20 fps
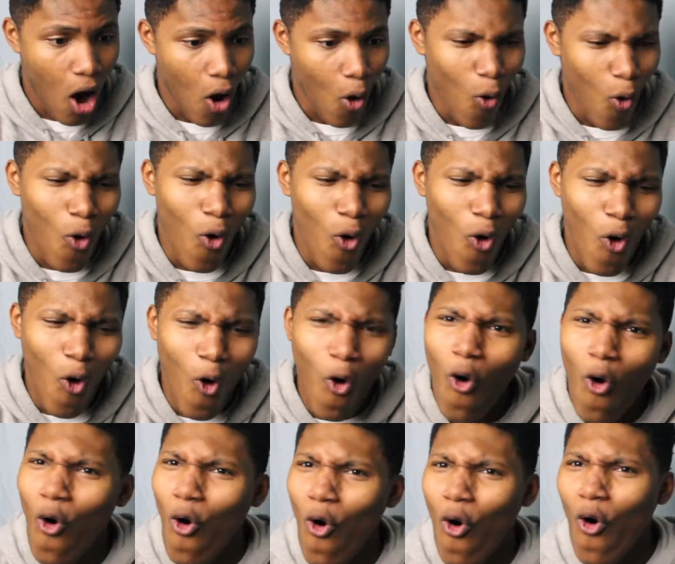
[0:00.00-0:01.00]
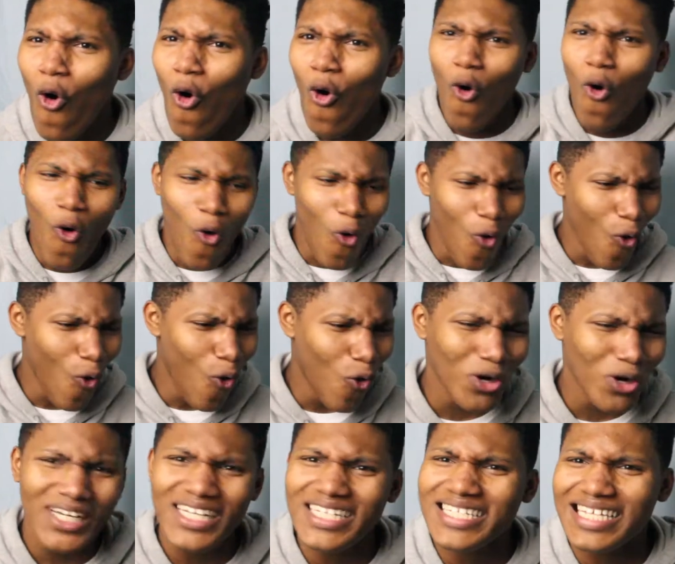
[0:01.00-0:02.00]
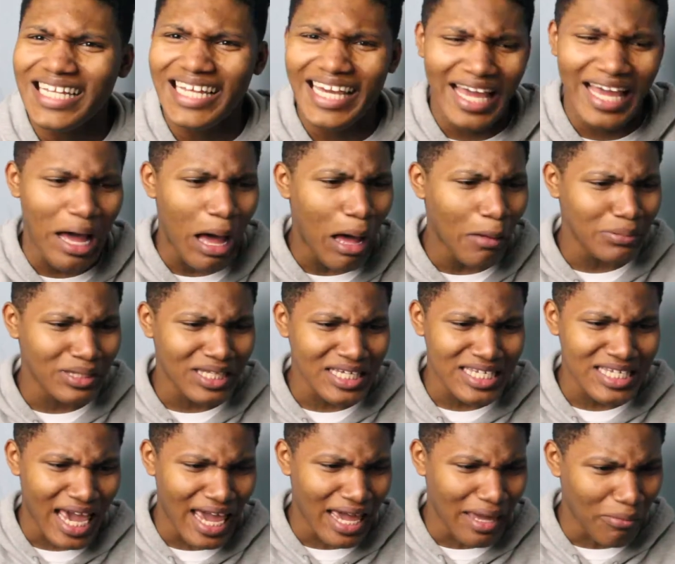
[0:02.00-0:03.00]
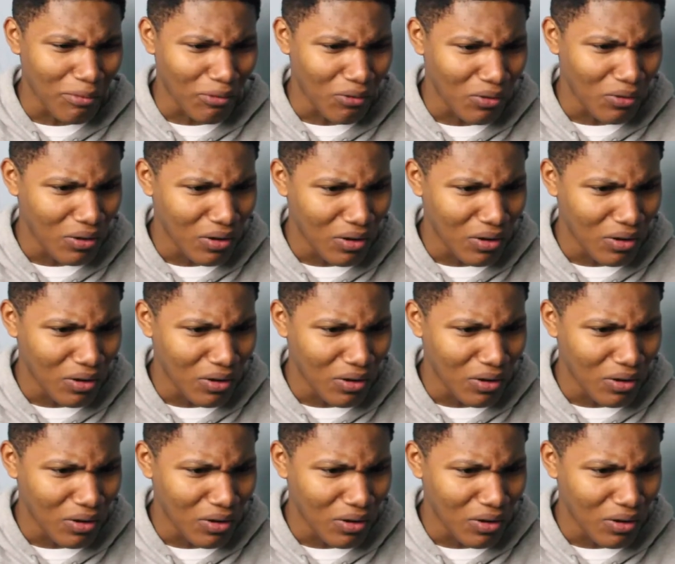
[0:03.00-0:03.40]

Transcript: Oh. Ooh, he slid up the table.